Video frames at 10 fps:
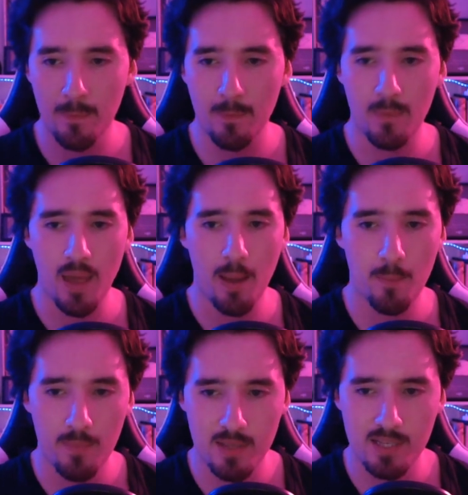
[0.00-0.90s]
Yeah,
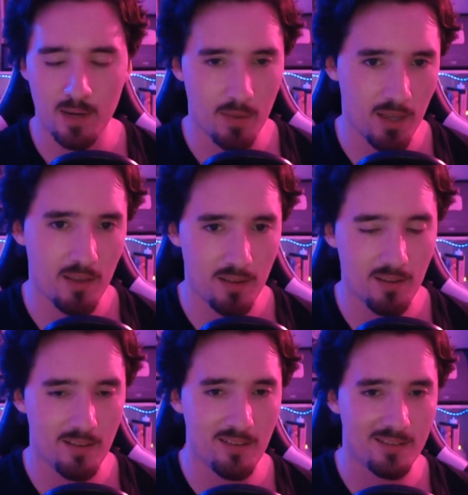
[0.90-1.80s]
it's gonna be
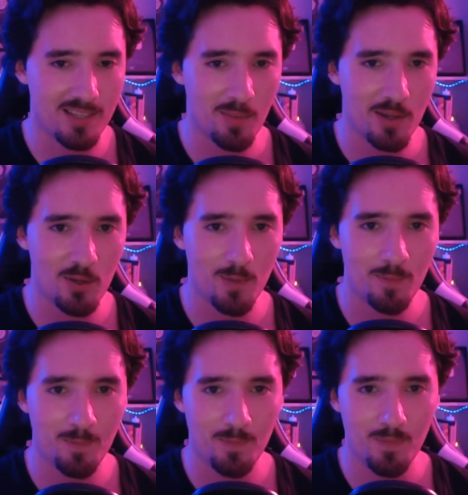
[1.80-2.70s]
cool.
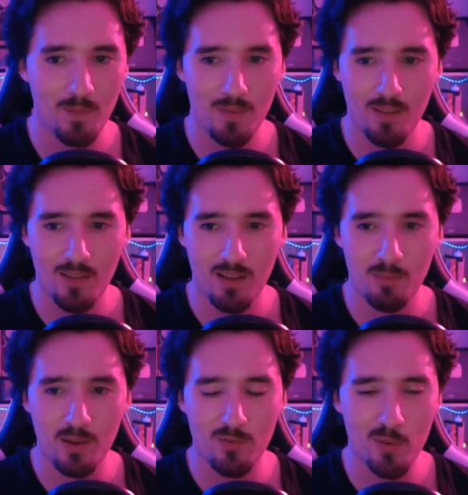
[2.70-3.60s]

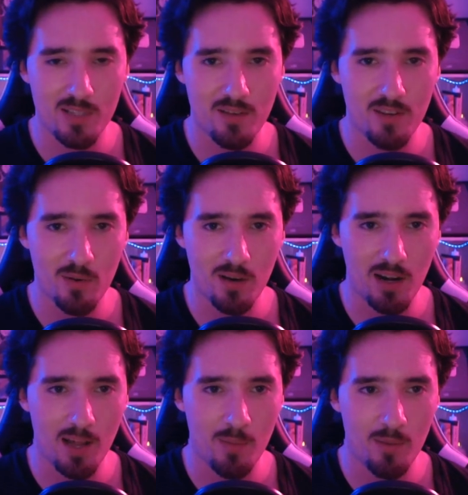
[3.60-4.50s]
Looking forward to that video on
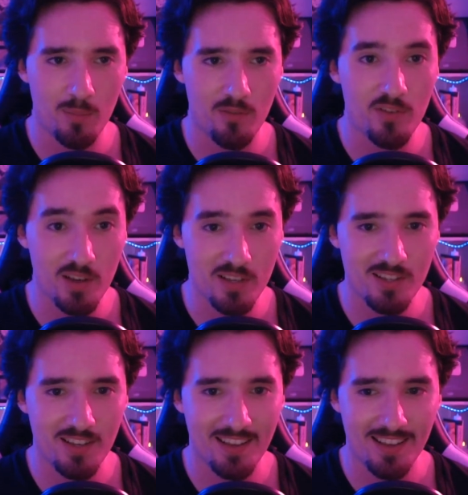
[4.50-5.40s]
climate, but
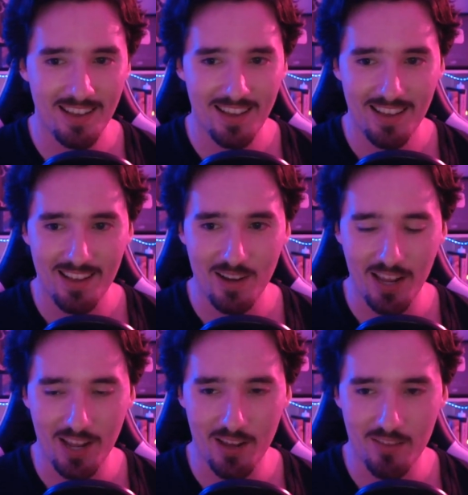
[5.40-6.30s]
first, gotta
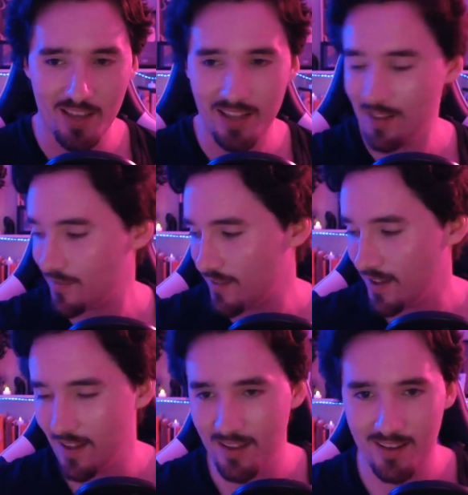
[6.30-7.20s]
get over the hill of
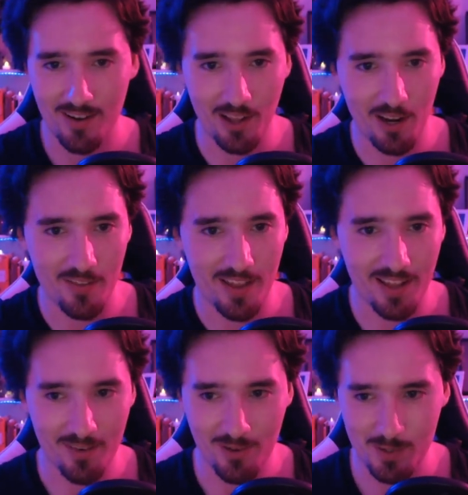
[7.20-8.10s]

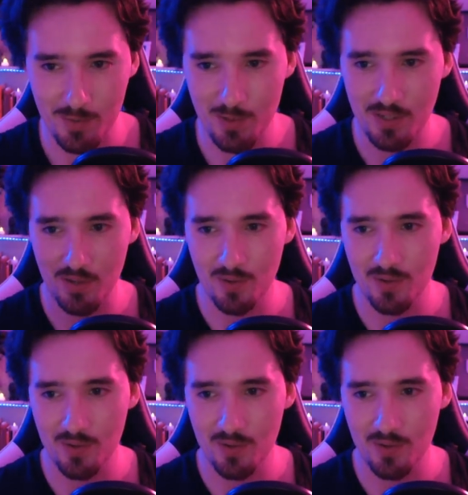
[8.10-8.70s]
Cosmonaut 2.